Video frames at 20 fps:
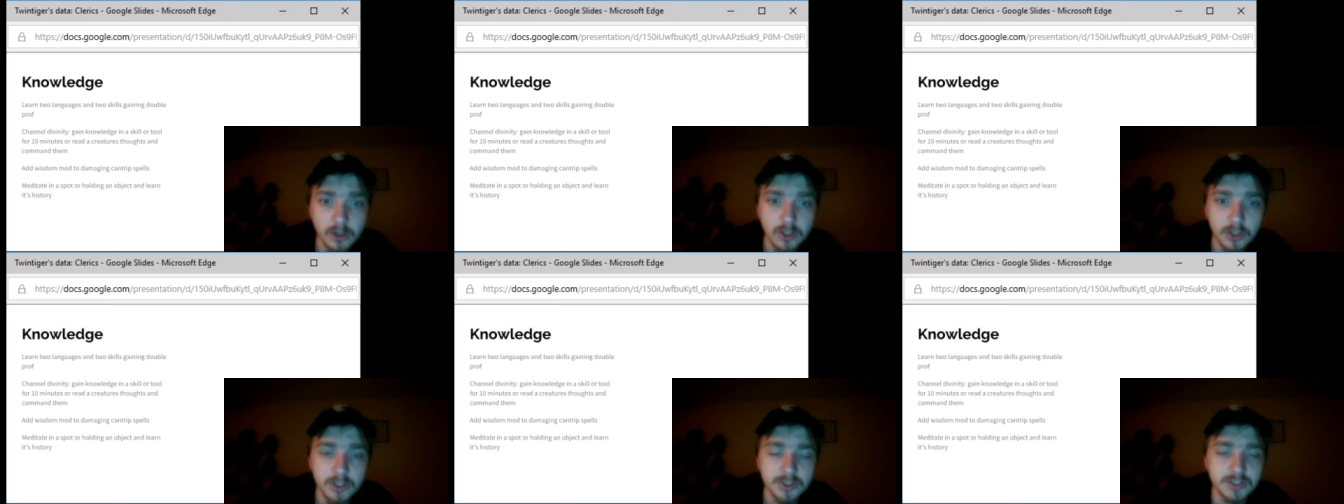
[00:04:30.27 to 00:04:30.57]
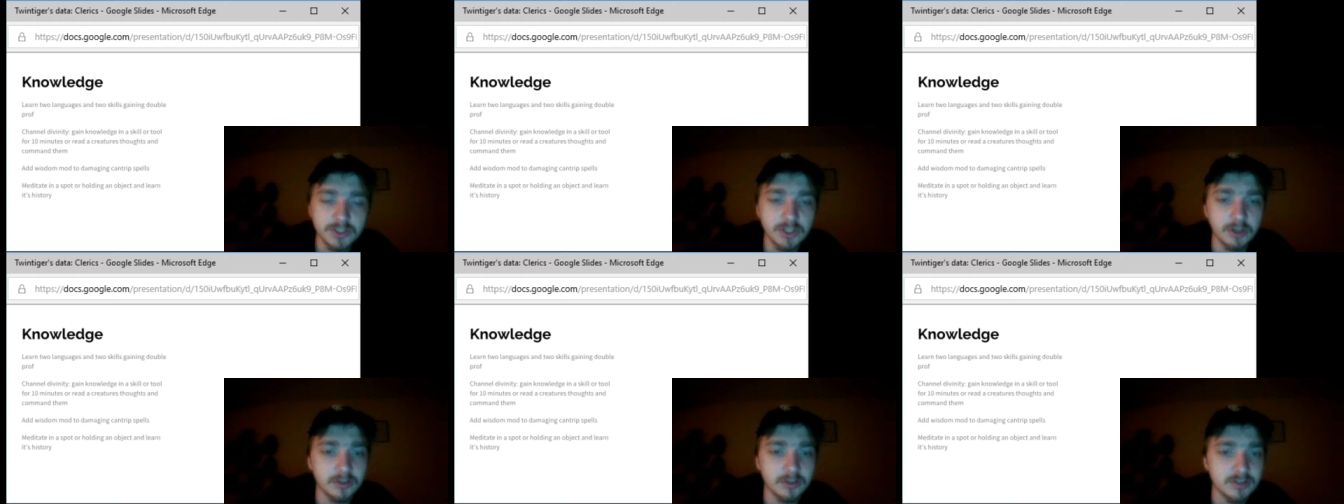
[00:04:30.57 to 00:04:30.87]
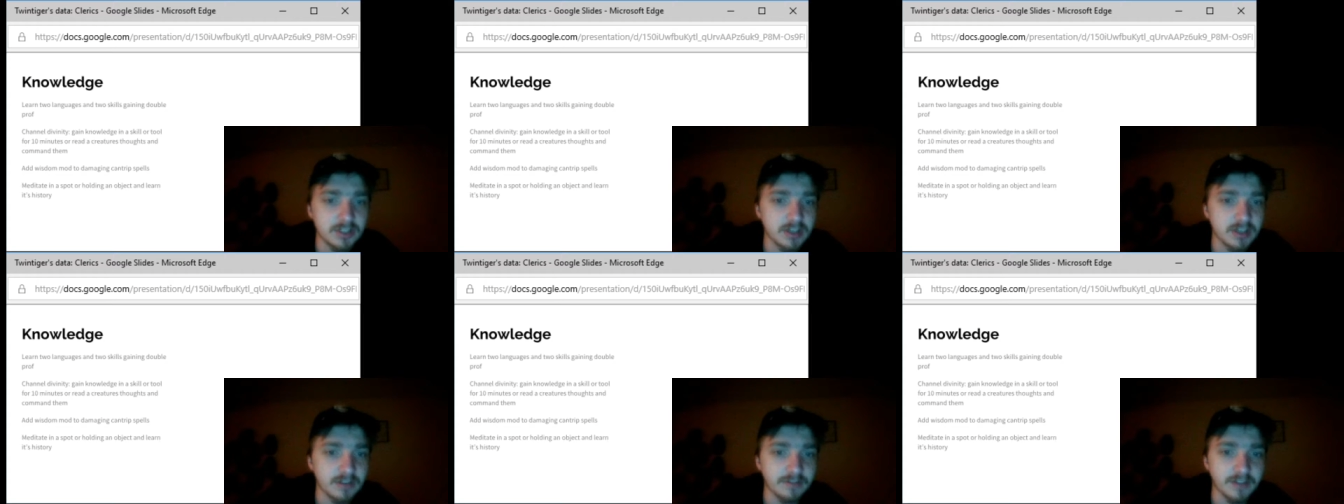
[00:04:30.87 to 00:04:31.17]
So,
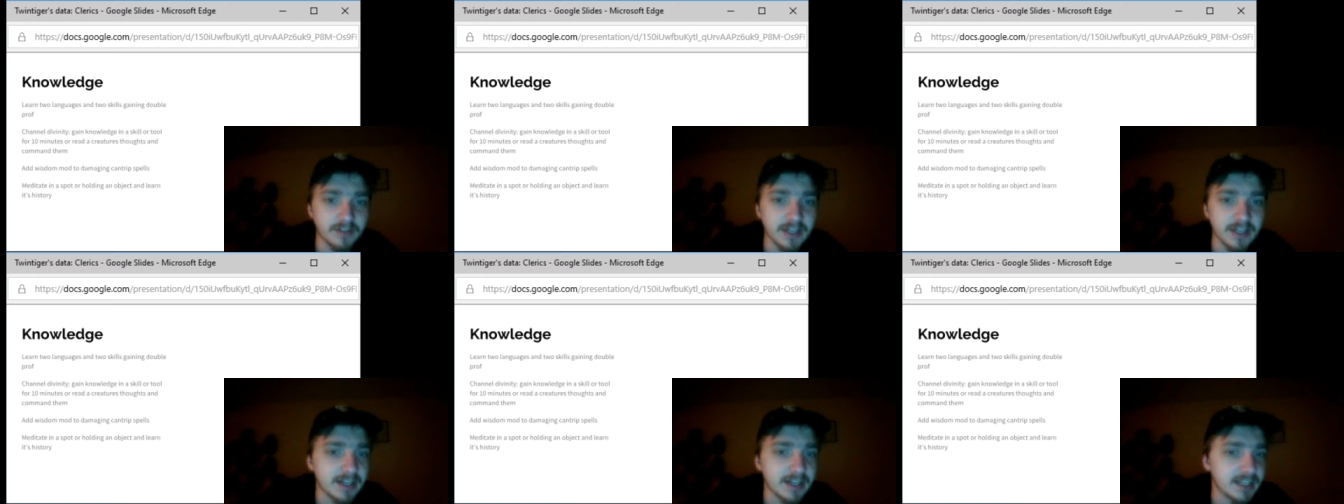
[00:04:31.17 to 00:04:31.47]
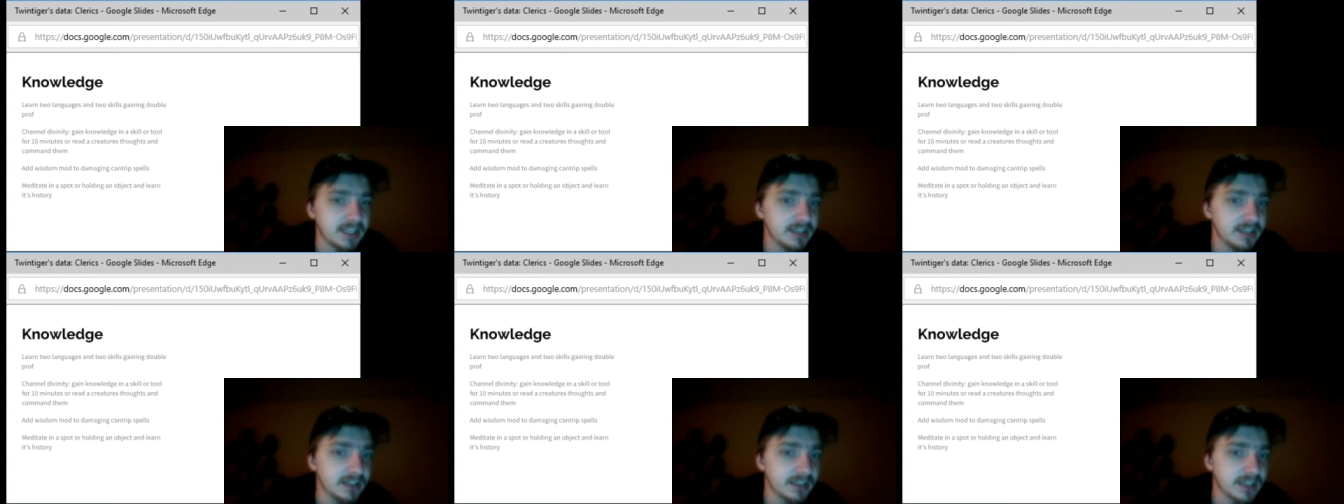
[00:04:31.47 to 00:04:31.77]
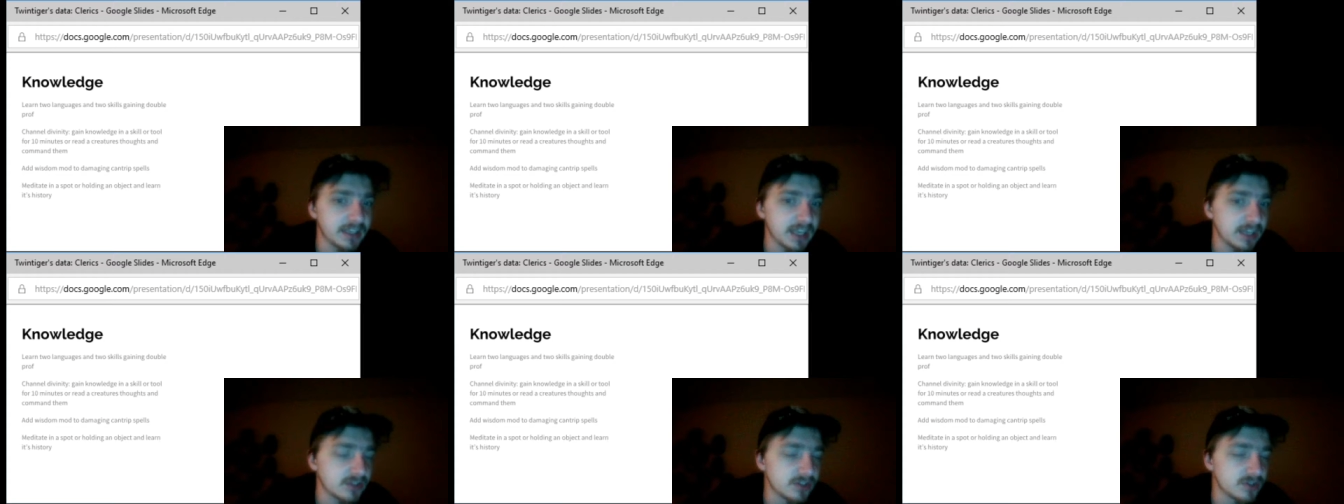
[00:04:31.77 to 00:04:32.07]
stuff like a healing
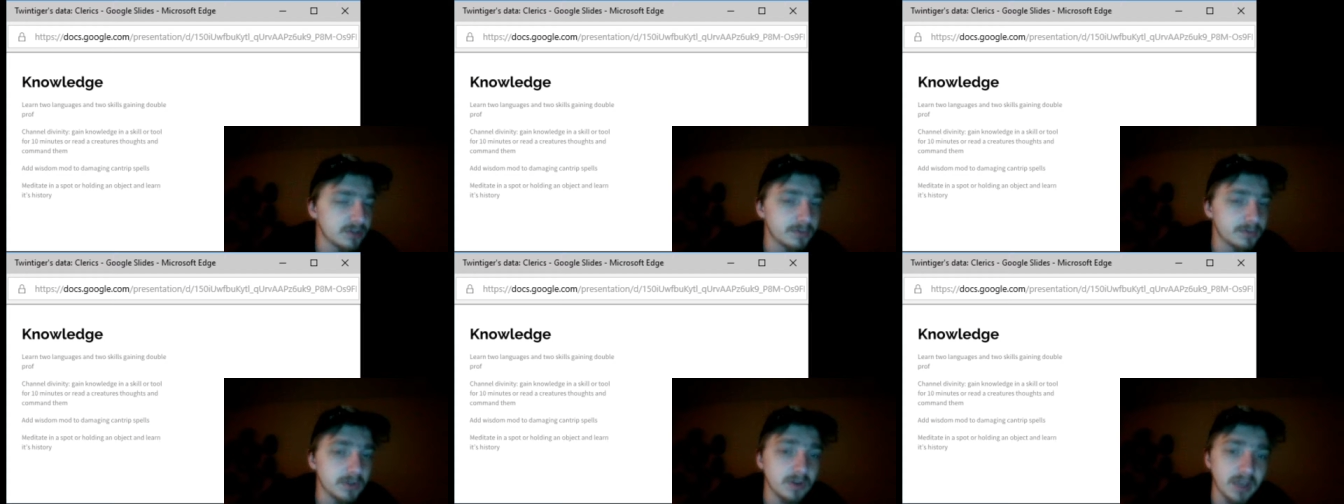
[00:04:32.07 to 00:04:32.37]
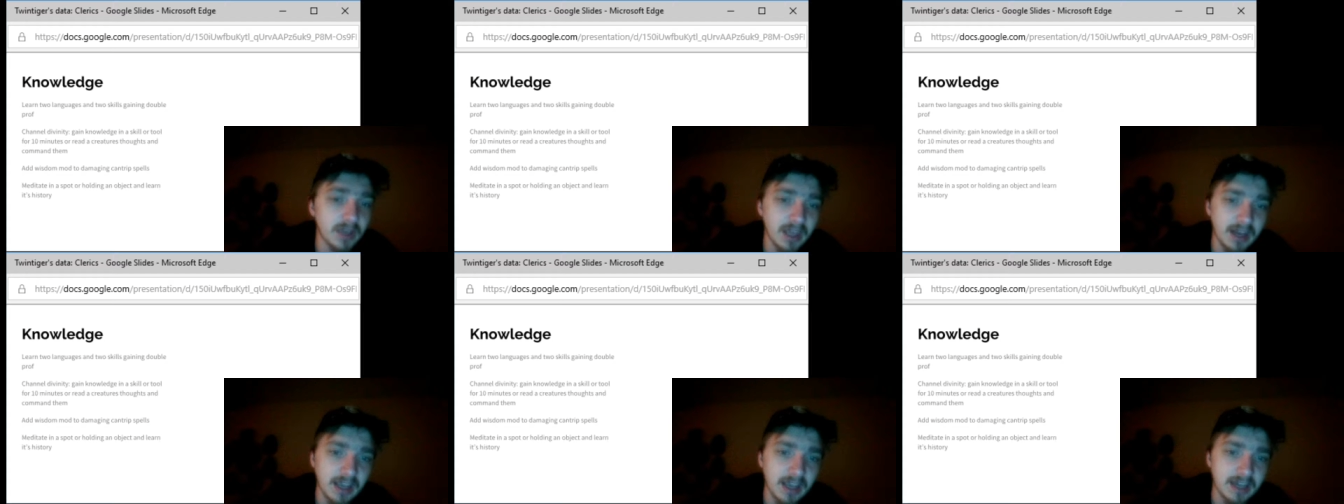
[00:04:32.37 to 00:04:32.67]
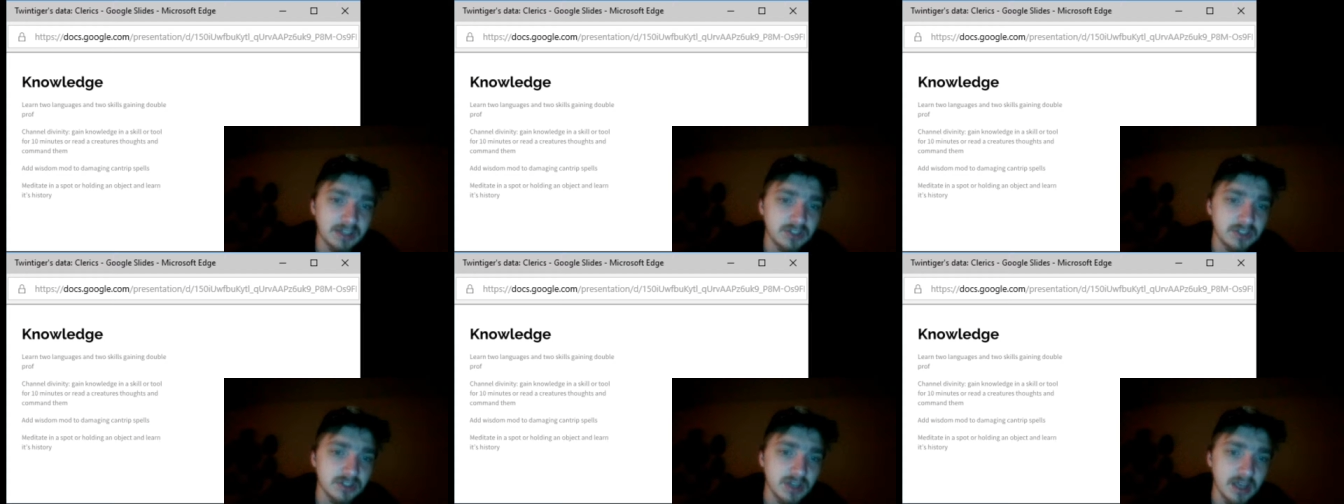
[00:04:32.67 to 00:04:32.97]
cantrip, you can't
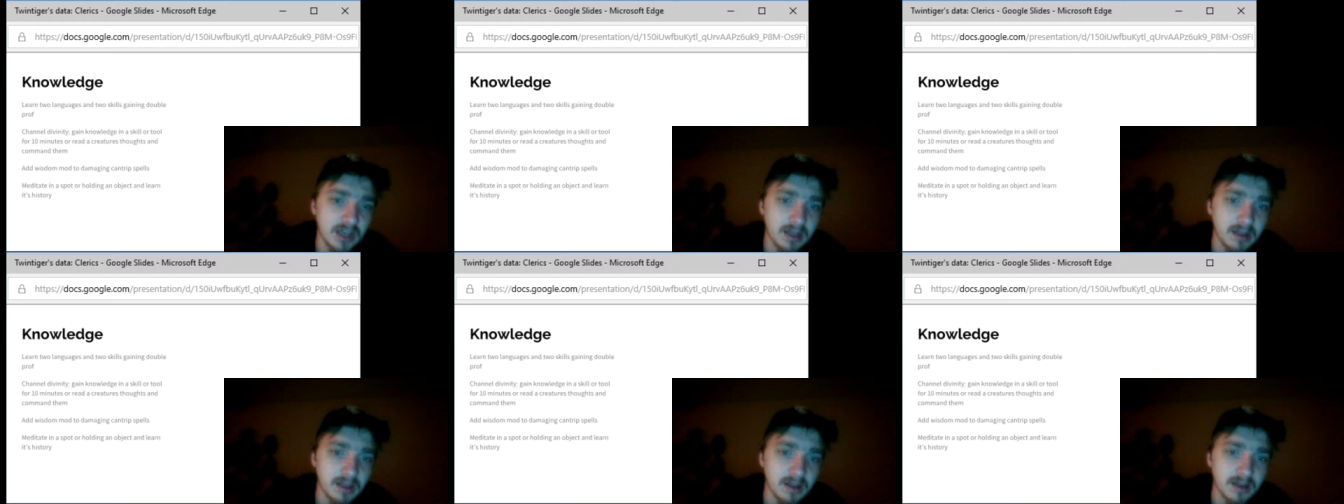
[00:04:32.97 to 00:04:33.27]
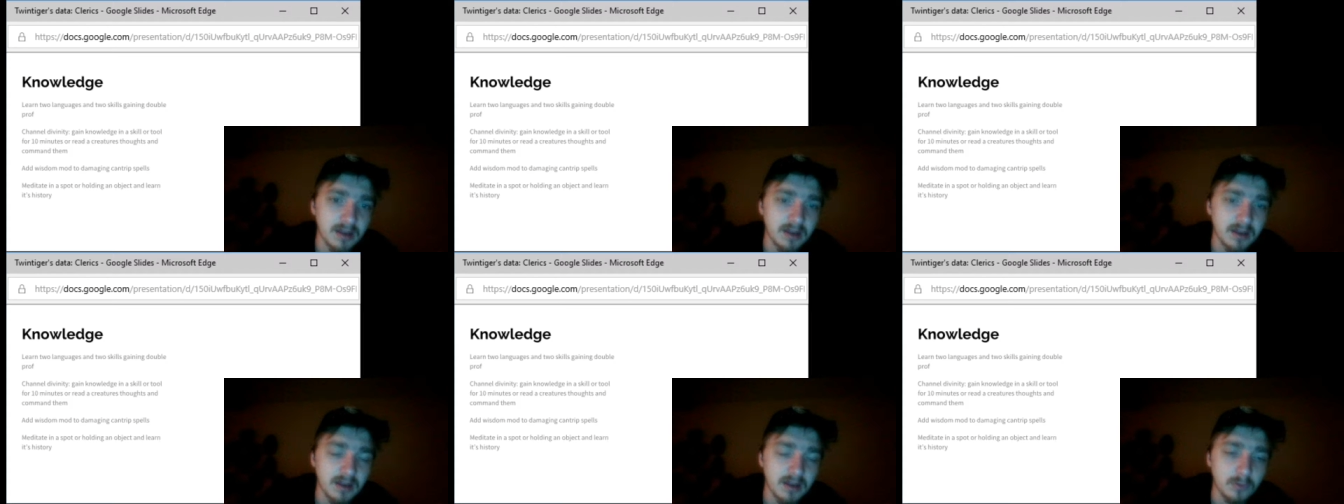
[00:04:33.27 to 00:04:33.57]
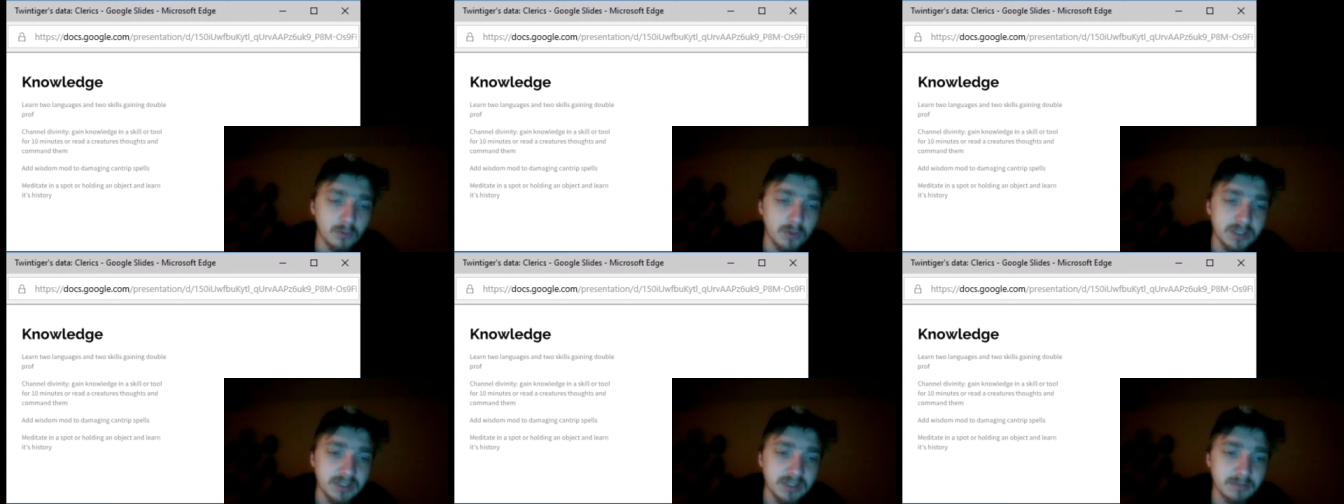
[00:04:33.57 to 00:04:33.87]
add your
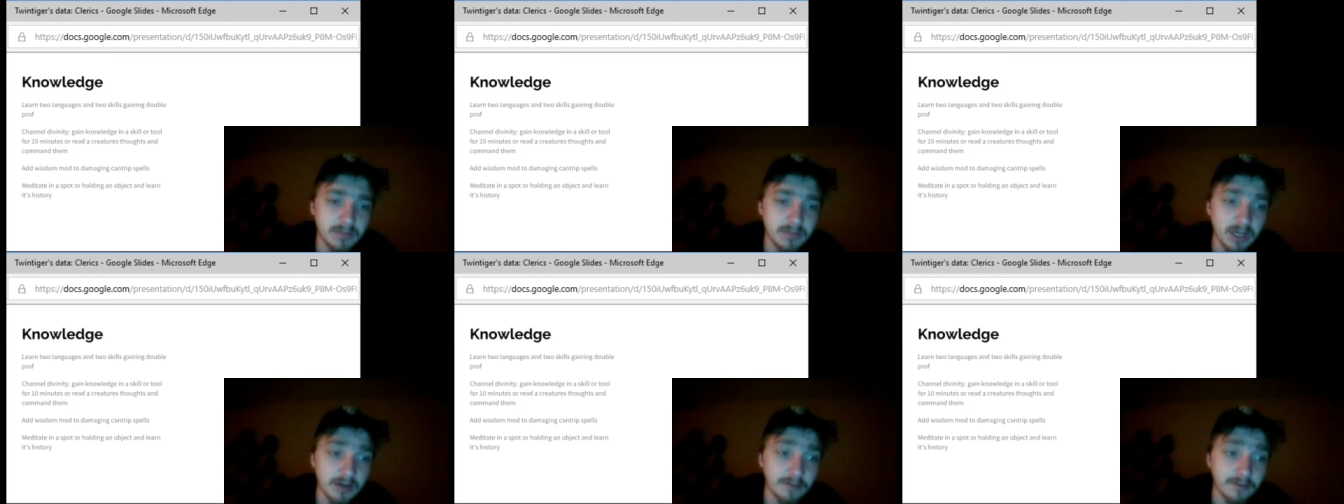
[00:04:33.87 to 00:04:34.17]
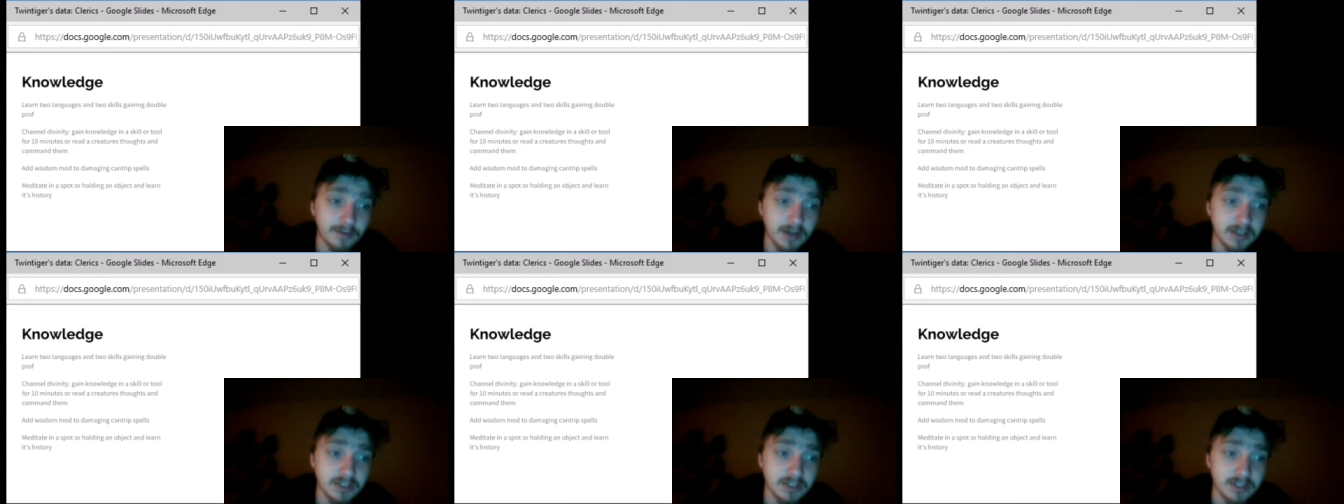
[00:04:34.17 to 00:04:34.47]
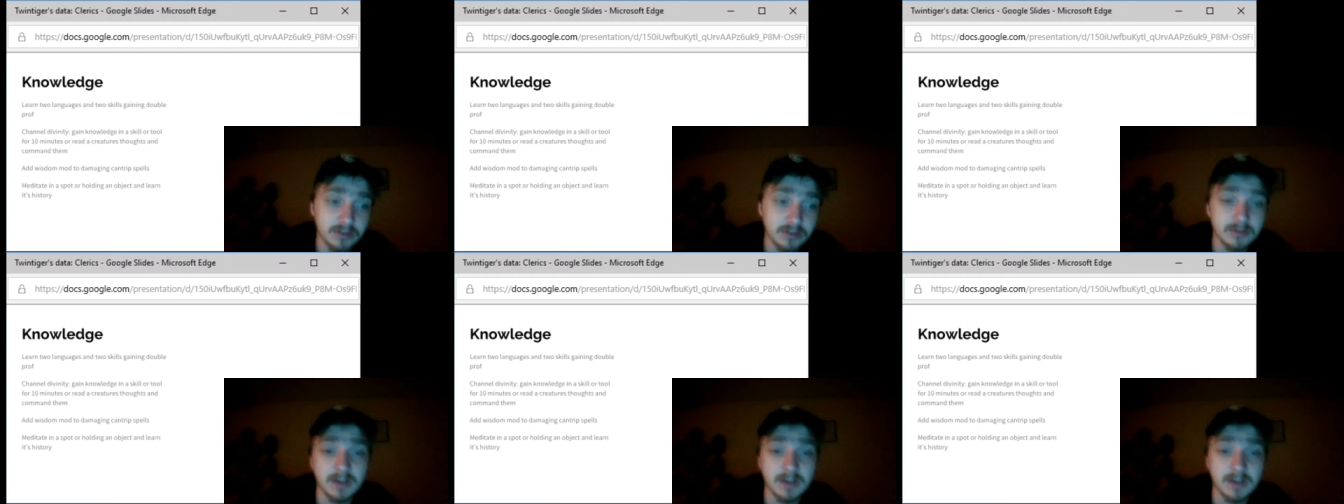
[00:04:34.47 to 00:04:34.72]
wisdom modifier to.